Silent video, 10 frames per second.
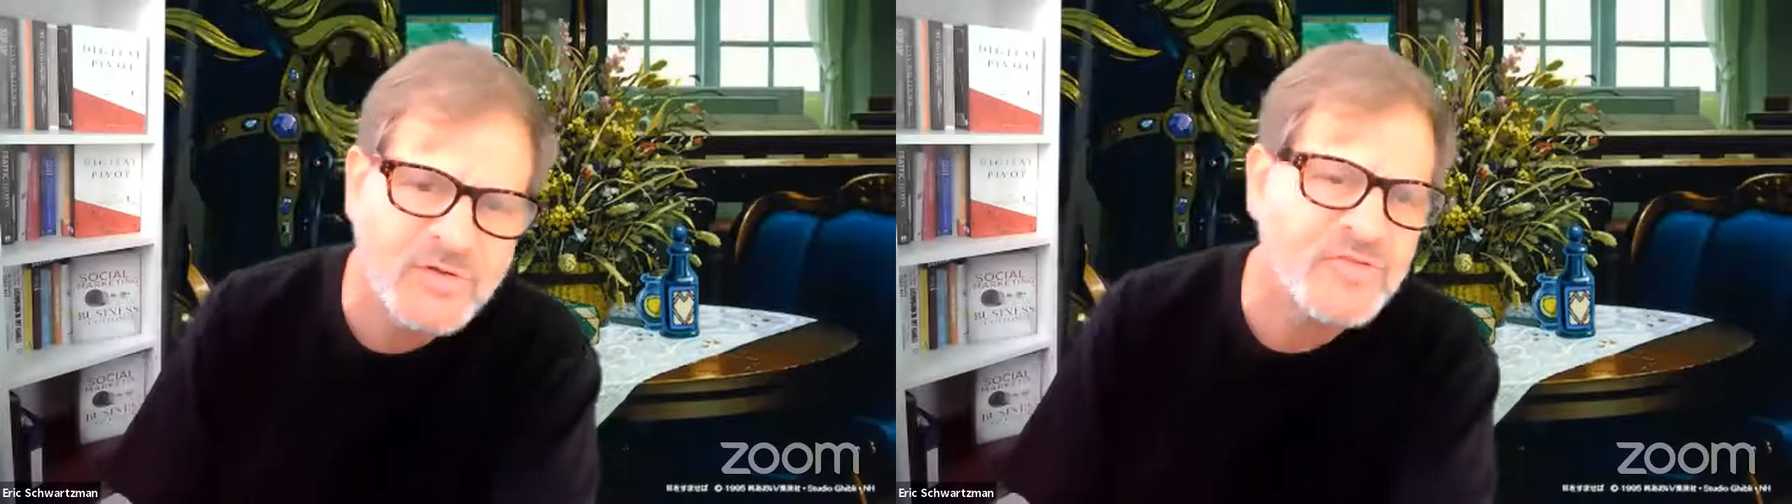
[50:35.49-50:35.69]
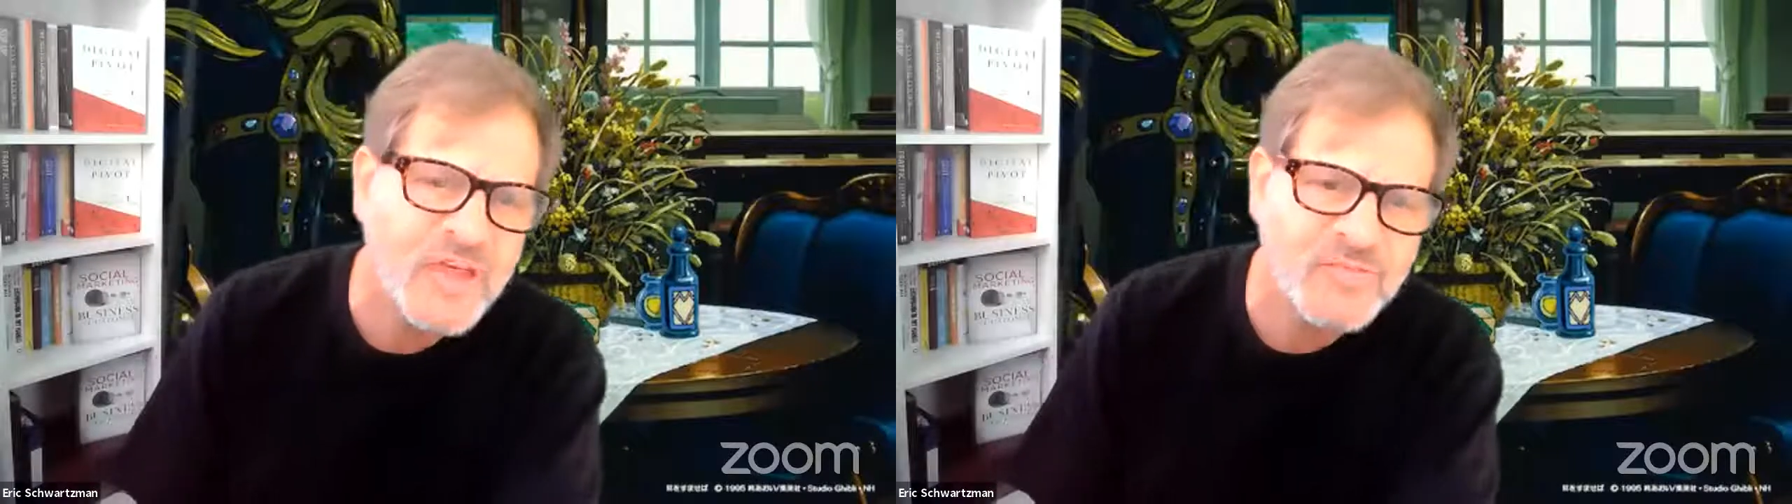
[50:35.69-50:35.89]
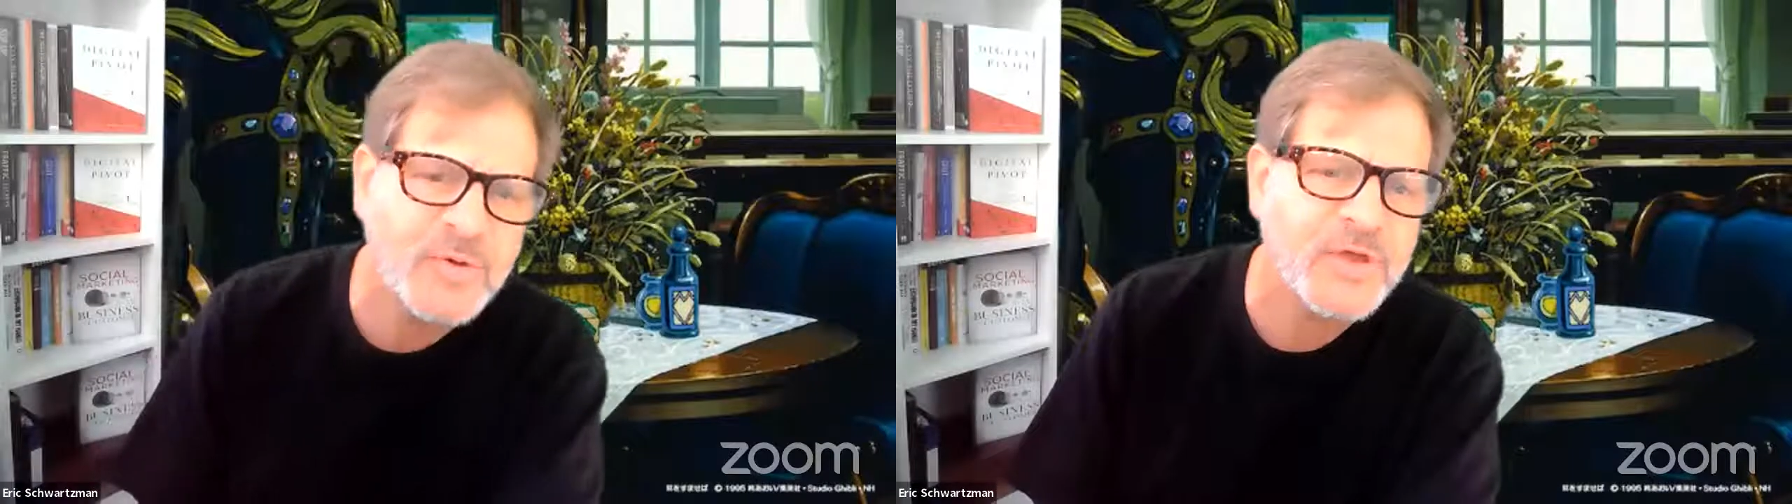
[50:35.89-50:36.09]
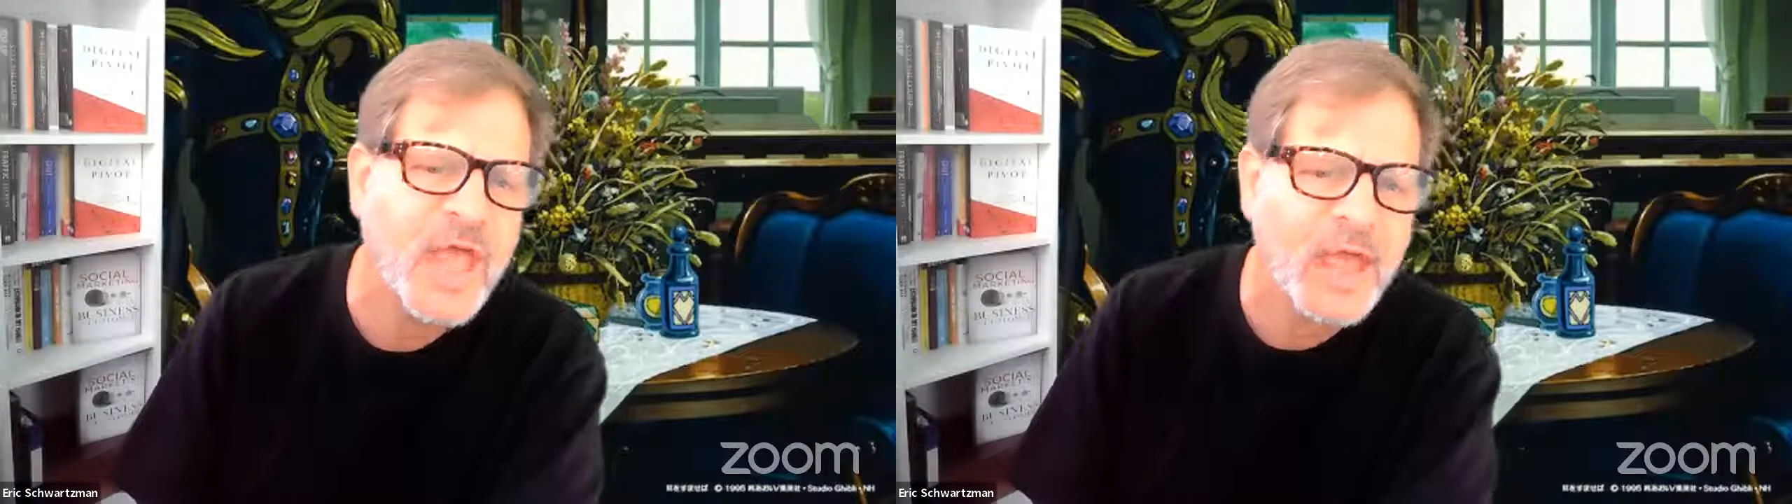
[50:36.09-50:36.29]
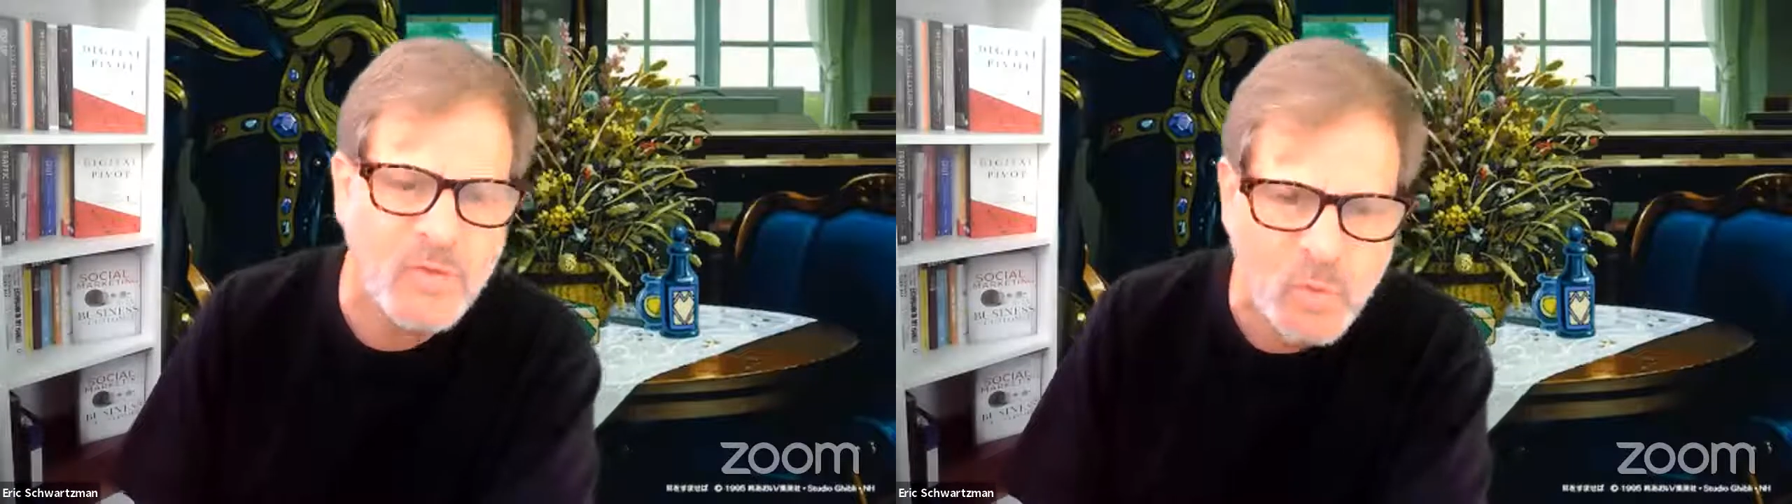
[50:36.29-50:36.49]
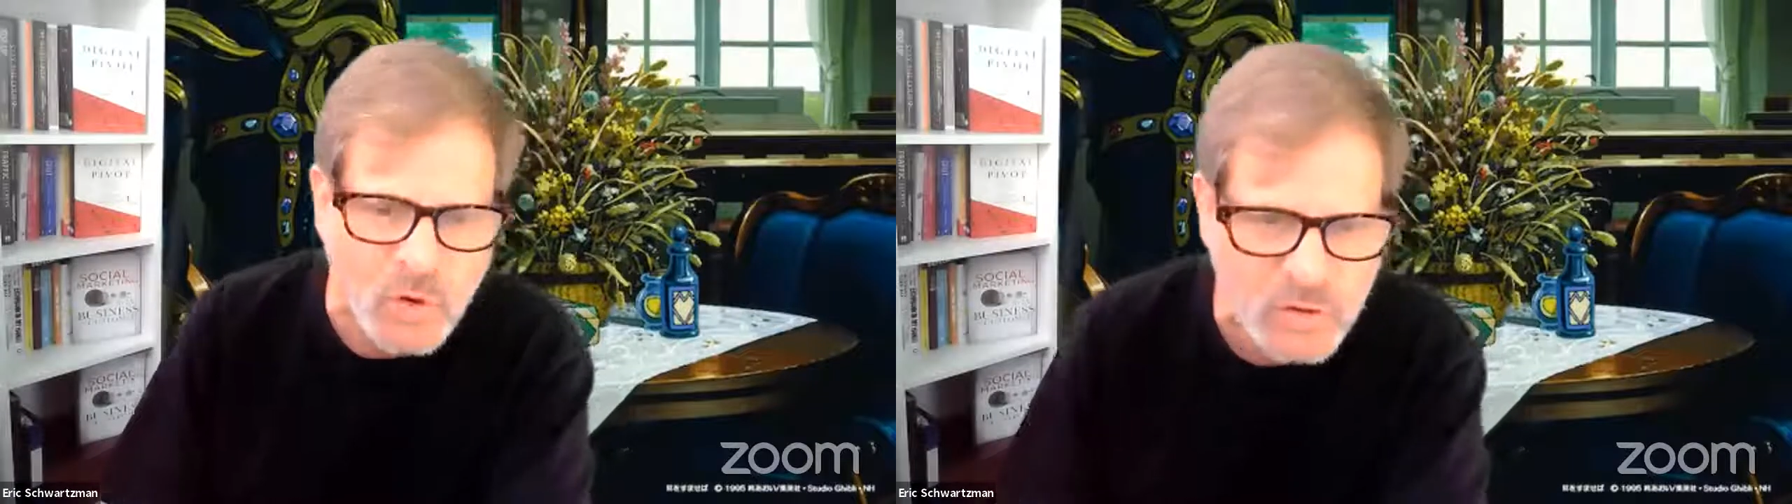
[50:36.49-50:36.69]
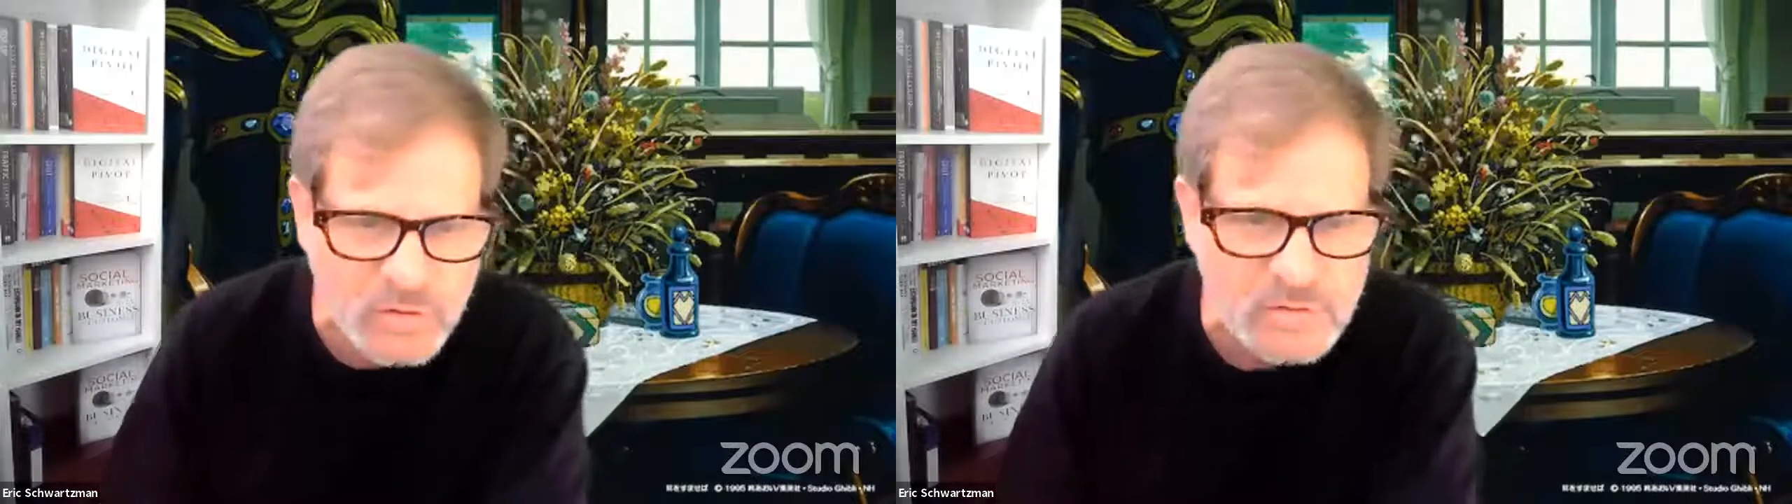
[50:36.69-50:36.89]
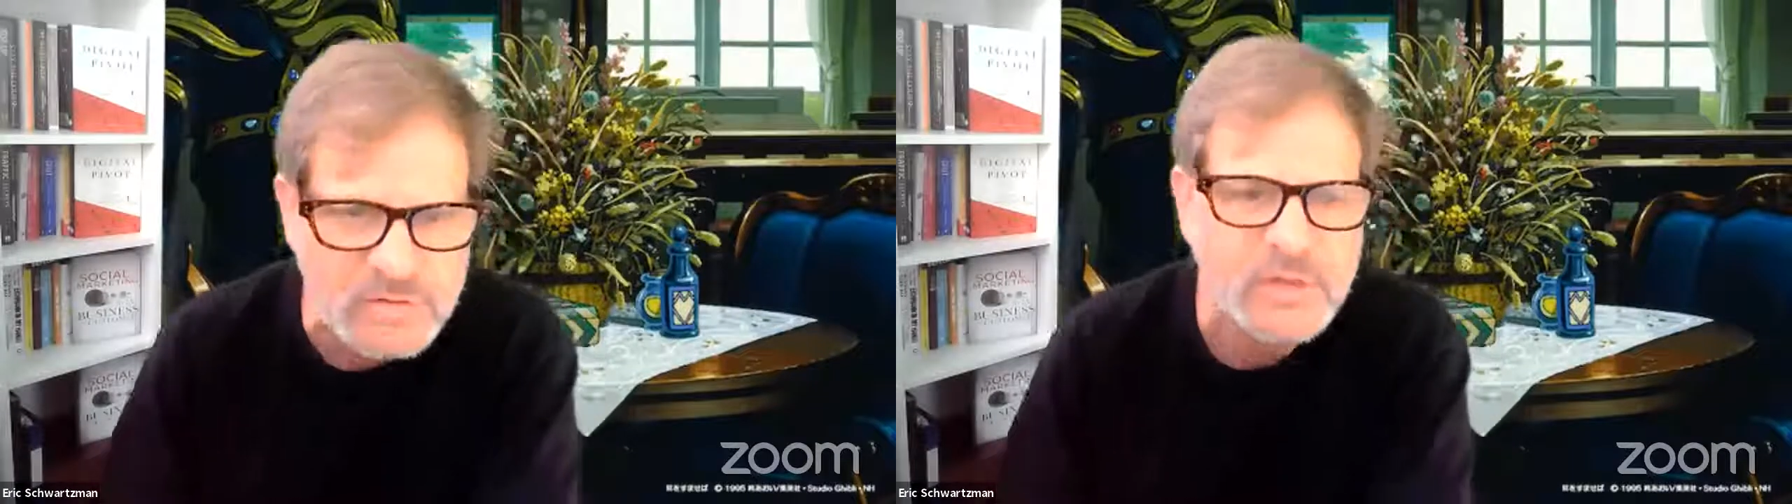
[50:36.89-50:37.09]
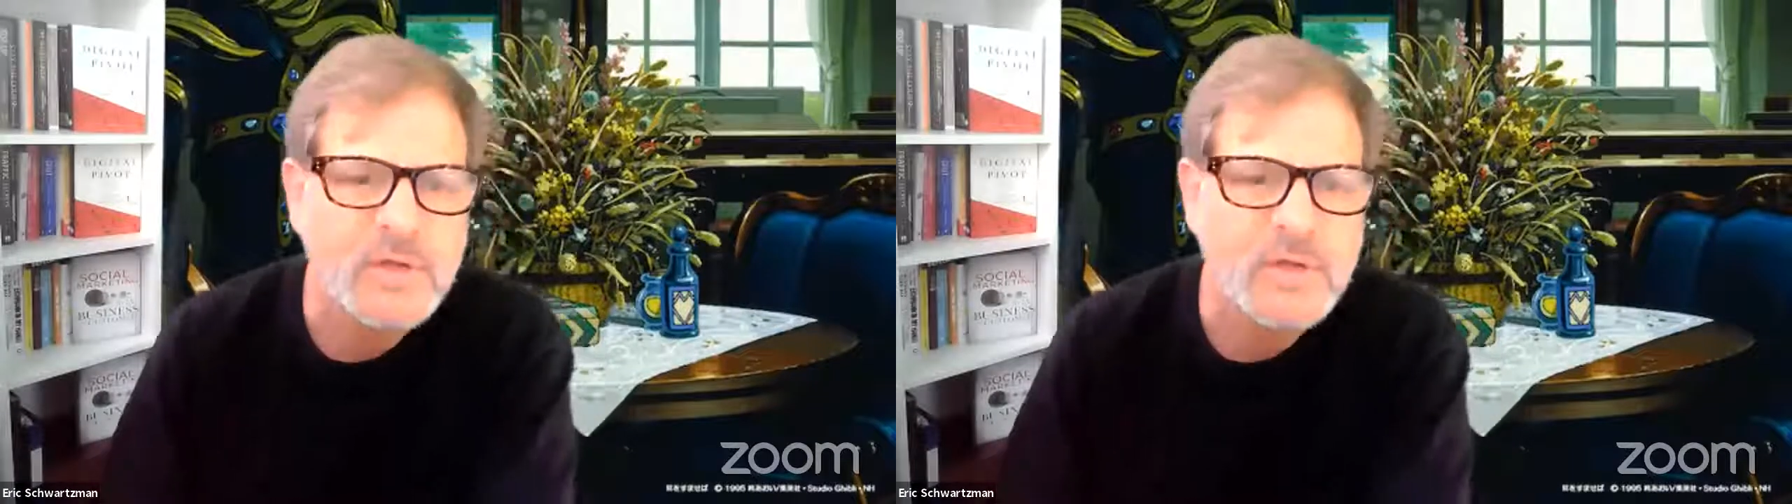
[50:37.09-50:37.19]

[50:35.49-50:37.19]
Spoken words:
Facebook, and the world.